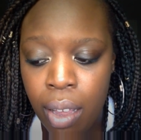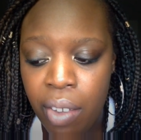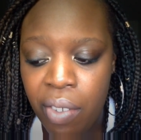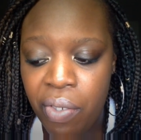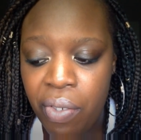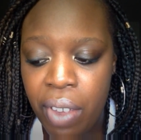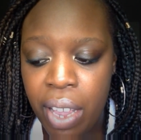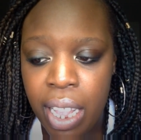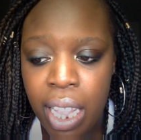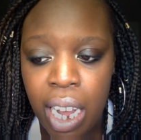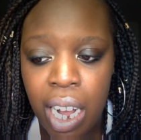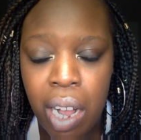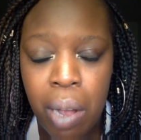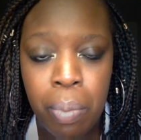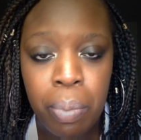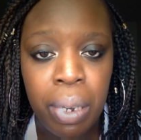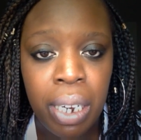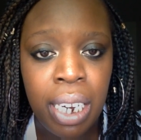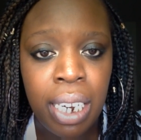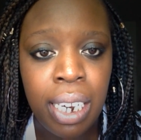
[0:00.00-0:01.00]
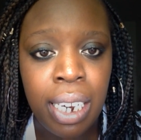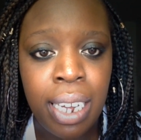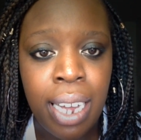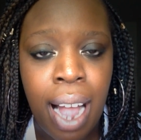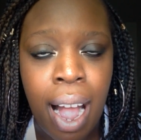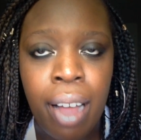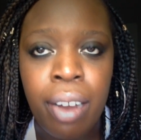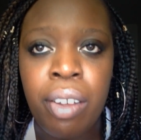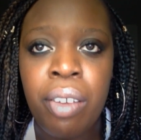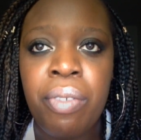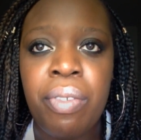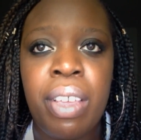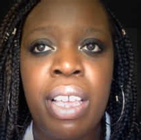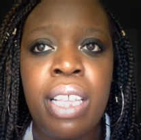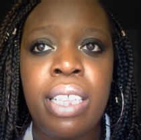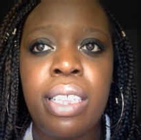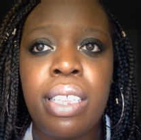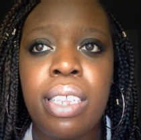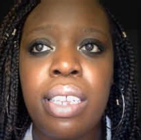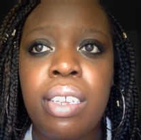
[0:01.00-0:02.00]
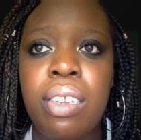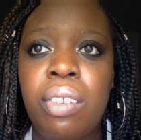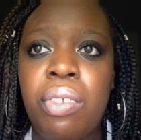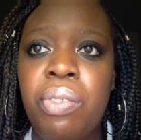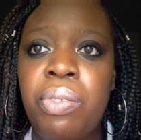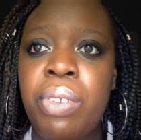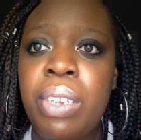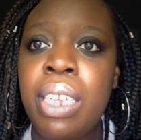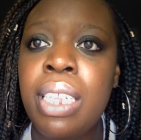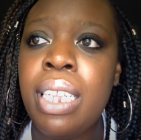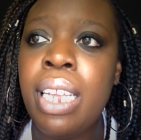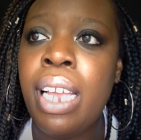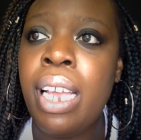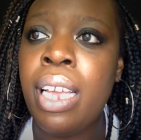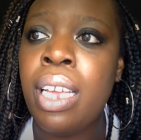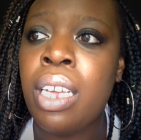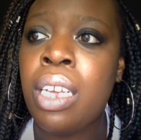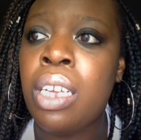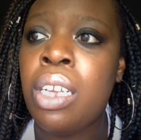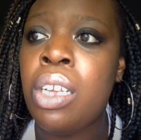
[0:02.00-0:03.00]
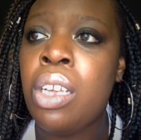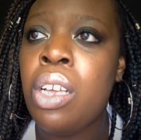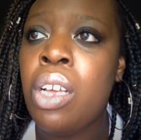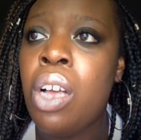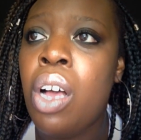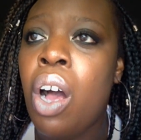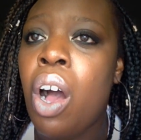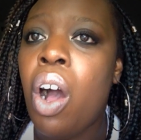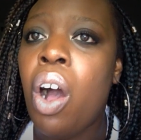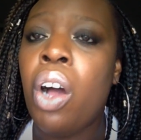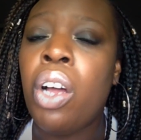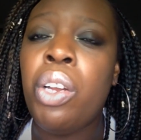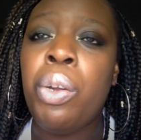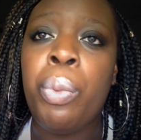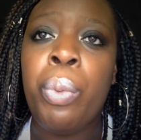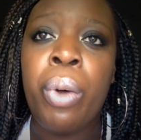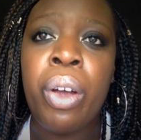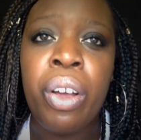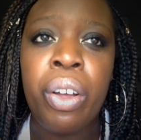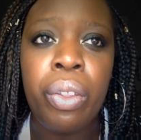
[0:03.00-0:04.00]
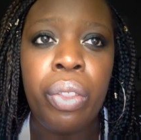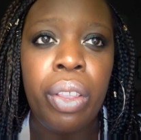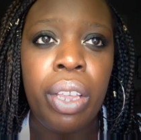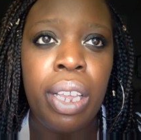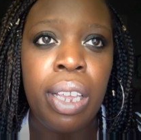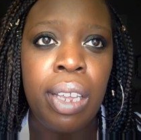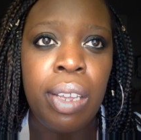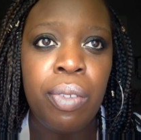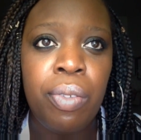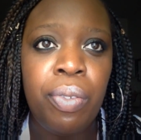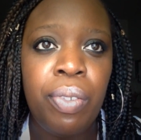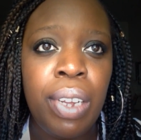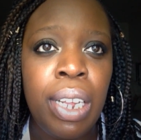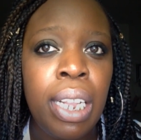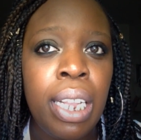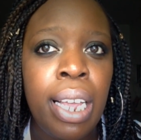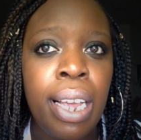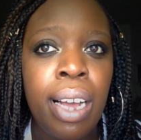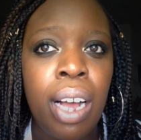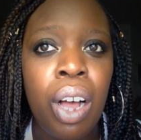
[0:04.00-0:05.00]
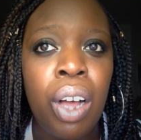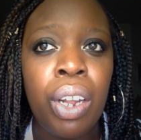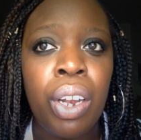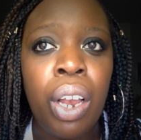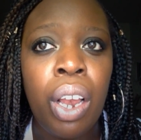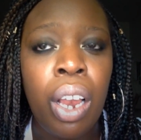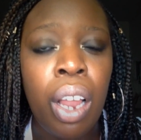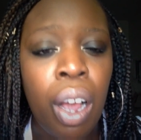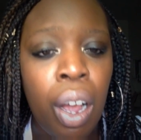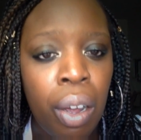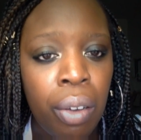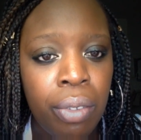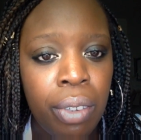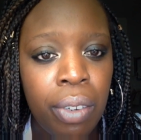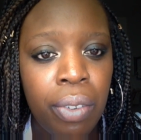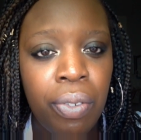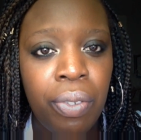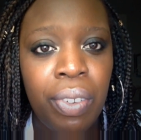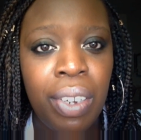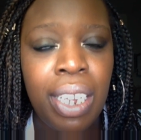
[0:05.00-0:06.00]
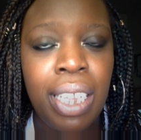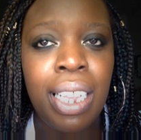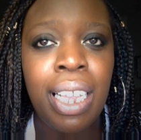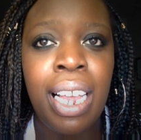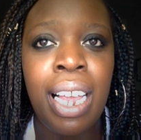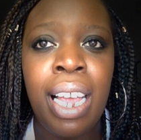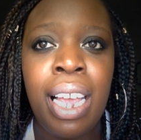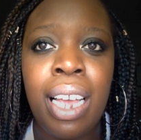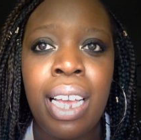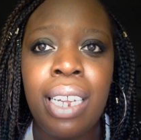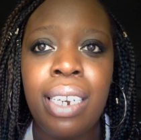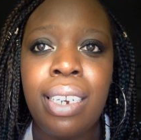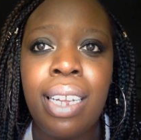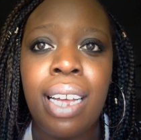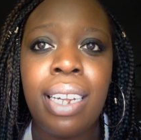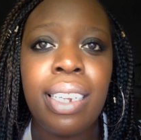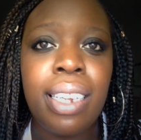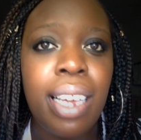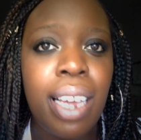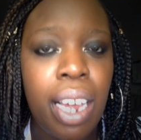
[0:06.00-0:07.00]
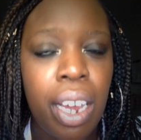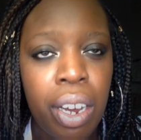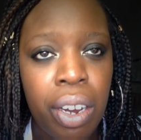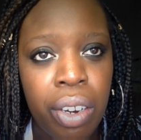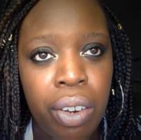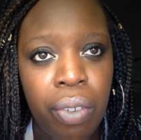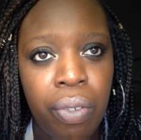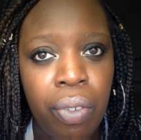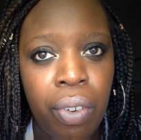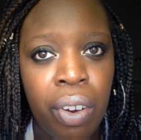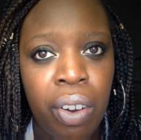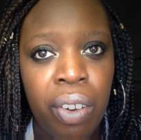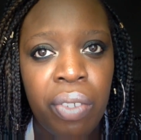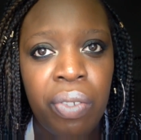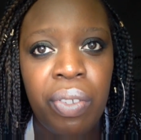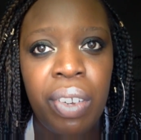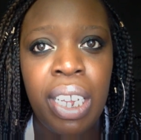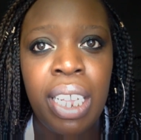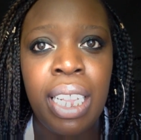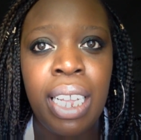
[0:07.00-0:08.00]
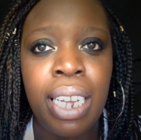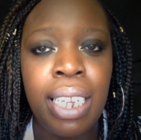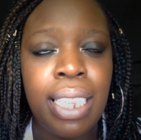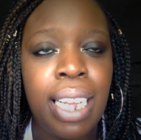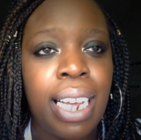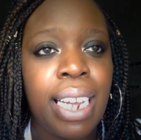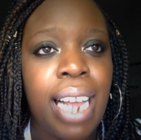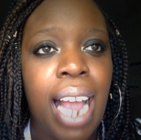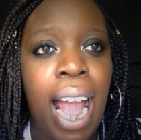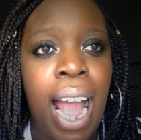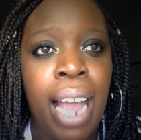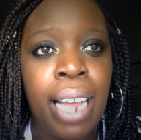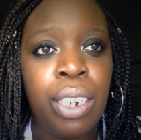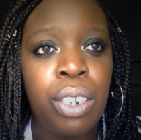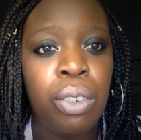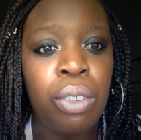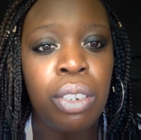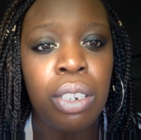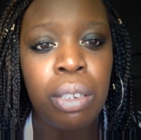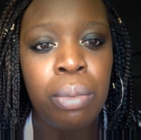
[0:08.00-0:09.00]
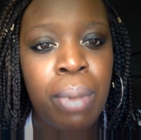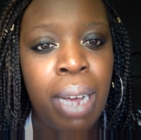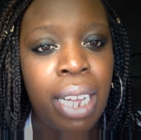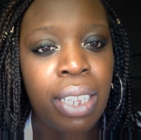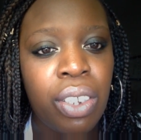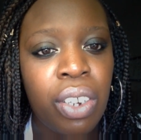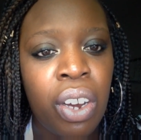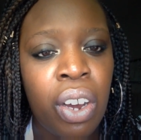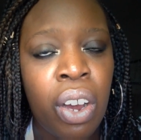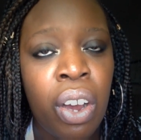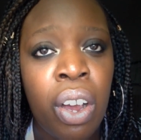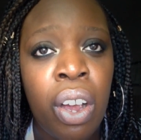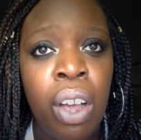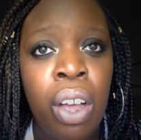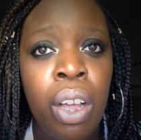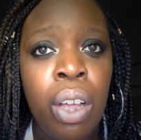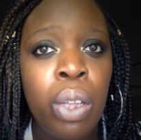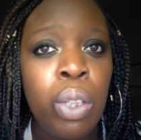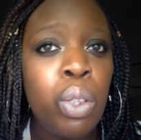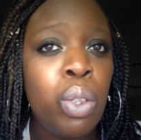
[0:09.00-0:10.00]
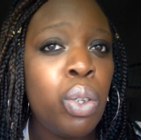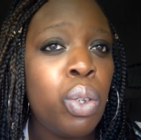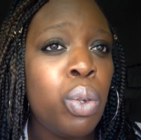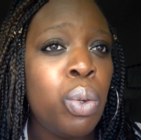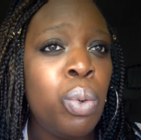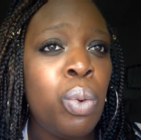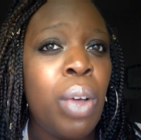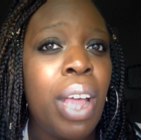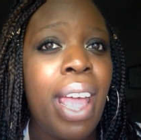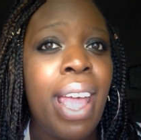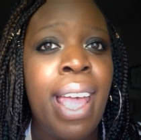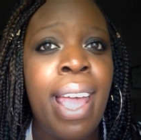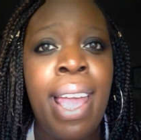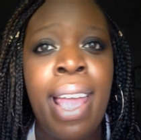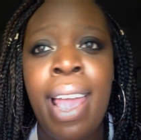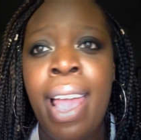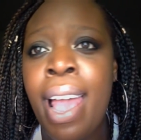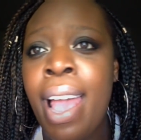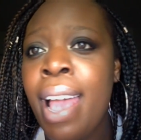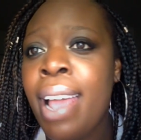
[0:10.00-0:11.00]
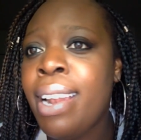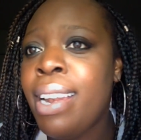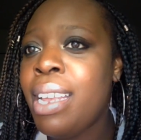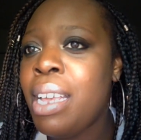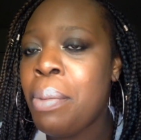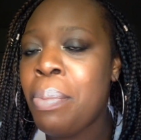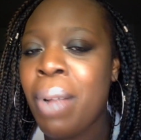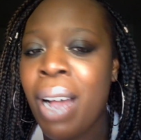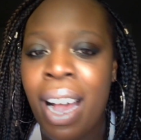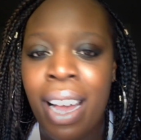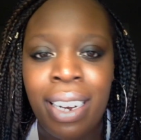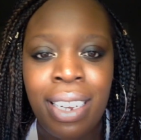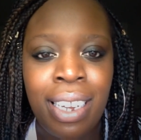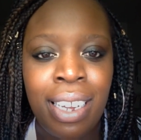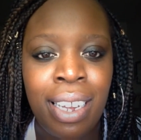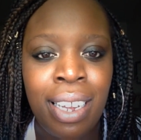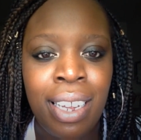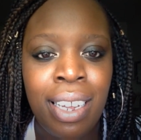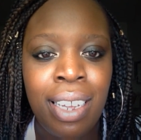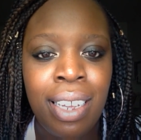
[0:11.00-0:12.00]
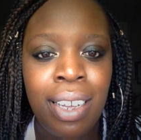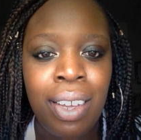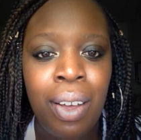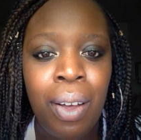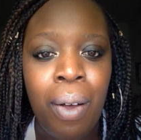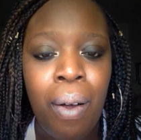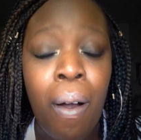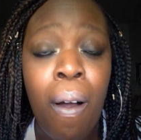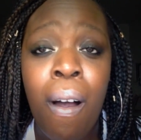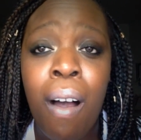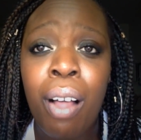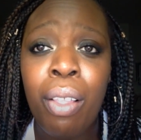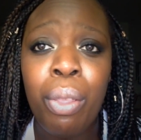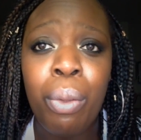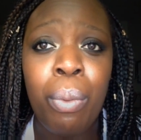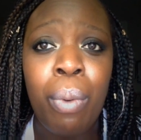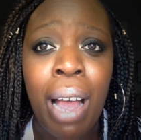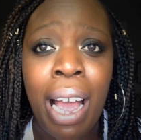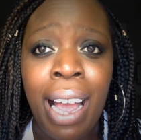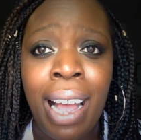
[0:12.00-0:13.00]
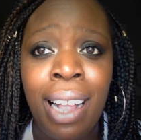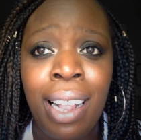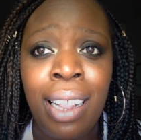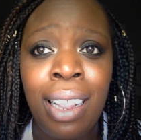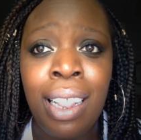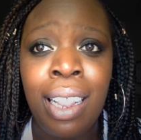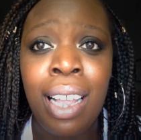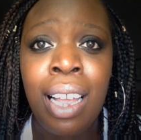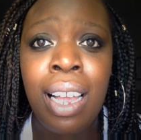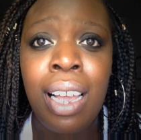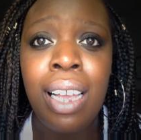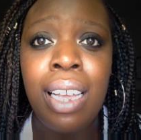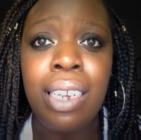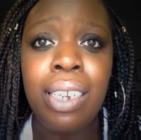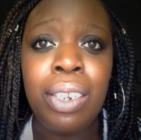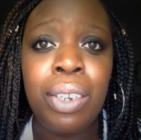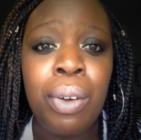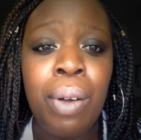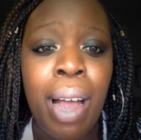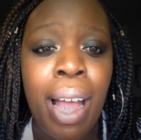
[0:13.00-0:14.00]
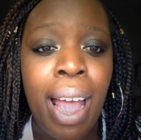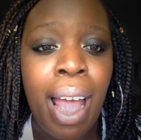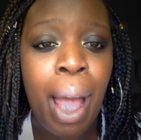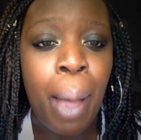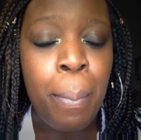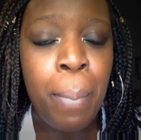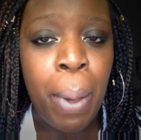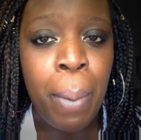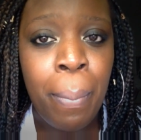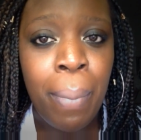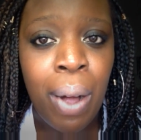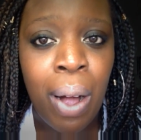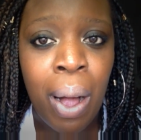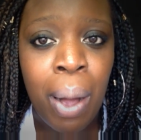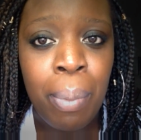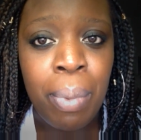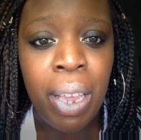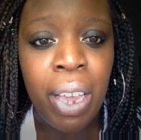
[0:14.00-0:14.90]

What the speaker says: feeling completely out of it, feeling unworthy, feeling unloved, feeling not cared for, feeling like I don't matter to anybody. All the while, I have my mom